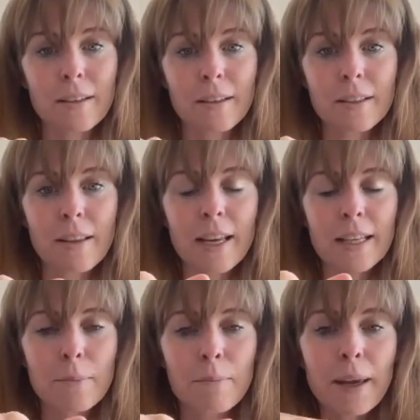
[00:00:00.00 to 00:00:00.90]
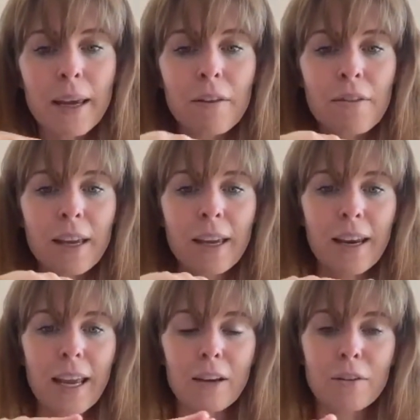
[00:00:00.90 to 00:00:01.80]
So there's a big
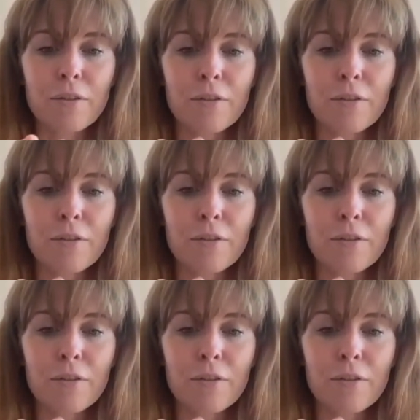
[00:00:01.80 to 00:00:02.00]
thickening of